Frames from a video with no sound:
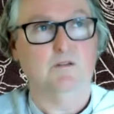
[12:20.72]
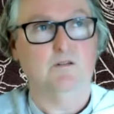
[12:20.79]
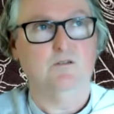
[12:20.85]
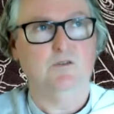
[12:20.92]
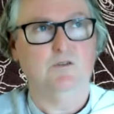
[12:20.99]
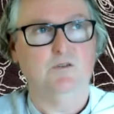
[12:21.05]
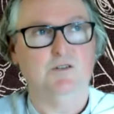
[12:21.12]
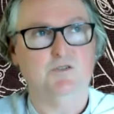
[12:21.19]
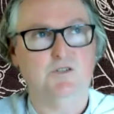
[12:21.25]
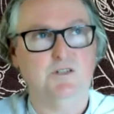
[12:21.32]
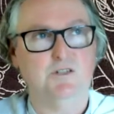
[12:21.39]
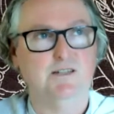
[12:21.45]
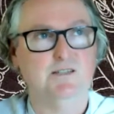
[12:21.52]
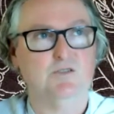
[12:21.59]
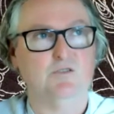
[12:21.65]
not interested
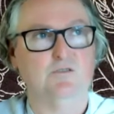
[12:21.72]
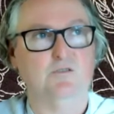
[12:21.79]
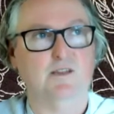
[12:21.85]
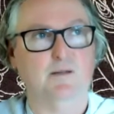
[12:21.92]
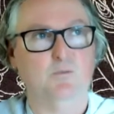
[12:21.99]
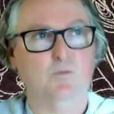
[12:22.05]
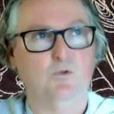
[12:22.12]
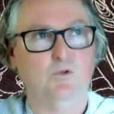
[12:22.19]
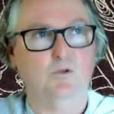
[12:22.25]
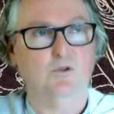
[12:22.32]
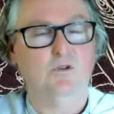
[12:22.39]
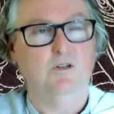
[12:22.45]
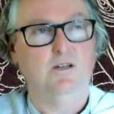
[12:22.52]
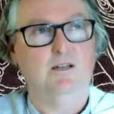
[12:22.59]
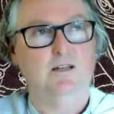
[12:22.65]
in sort of like more
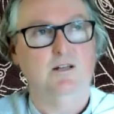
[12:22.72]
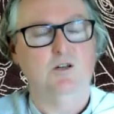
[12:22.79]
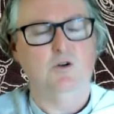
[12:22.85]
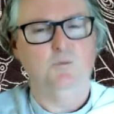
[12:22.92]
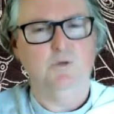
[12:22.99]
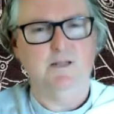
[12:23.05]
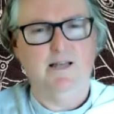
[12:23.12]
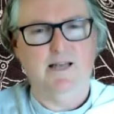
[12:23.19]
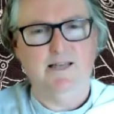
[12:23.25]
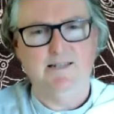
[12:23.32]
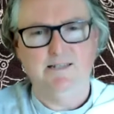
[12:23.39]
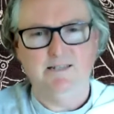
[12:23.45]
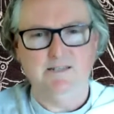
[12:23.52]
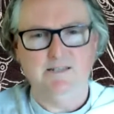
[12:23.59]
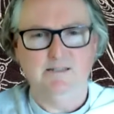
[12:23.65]

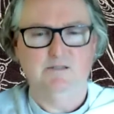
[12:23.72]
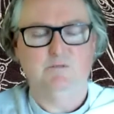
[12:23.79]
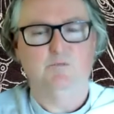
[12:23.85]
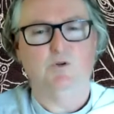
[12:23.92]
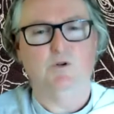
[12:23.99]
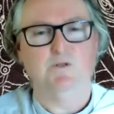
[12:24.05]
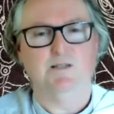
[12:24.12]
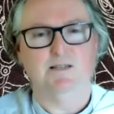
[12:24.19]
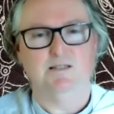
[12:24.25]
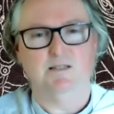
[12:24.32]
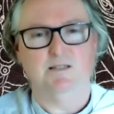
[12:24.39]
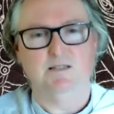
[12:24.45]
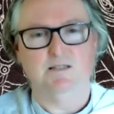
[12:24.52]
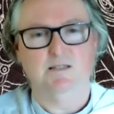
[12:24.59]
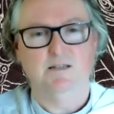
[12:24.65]
complicated
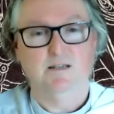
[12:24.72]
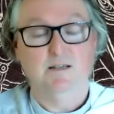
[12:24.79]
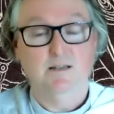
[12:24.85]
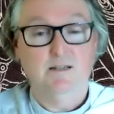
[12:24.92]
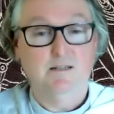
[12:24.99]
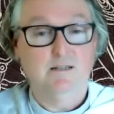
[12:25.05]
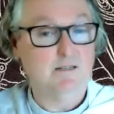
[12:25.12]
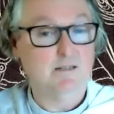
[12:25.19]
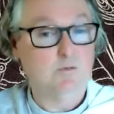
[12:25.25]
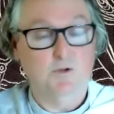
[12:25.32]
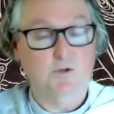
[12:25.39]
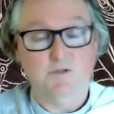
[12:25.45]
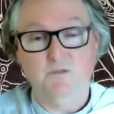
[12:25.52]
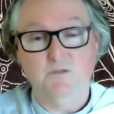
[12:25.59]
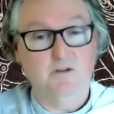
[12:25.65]
processes, this
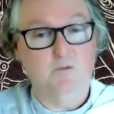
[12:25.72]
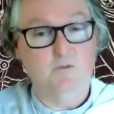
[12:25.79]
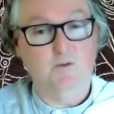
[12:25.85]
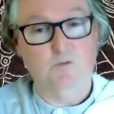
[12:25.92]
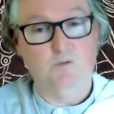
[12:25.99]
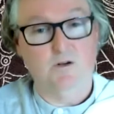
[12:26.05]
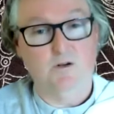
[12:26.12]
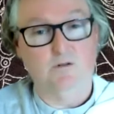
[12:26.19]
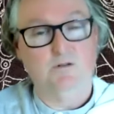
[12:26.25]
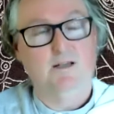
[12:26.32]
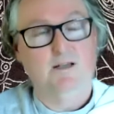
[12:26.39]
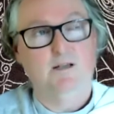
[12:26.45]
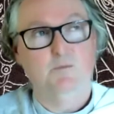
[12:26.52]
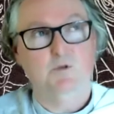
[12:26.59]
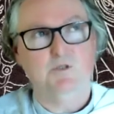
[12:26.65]
works very, very well.
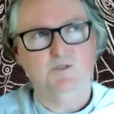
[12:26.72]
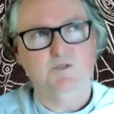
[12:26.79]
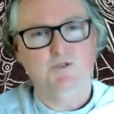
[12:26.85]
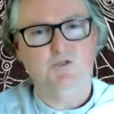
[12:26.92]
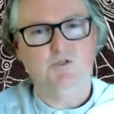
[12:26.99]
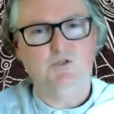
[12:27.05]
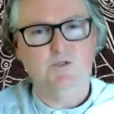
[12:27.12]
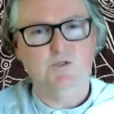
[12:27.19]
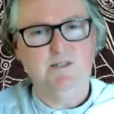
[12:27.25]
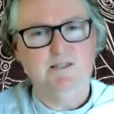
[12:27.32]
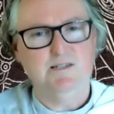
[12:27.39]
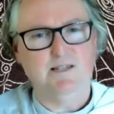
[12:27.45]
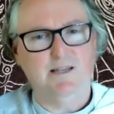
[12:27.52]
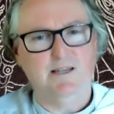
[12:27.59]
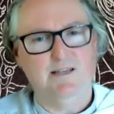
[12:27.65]
Because also joy is
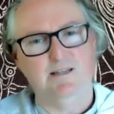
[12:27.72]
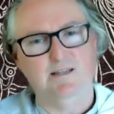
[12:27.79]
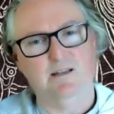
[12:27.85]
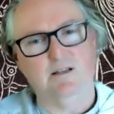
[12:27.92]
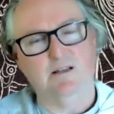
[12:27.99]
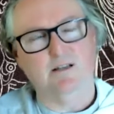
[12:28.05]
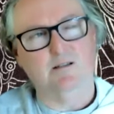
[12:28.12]
a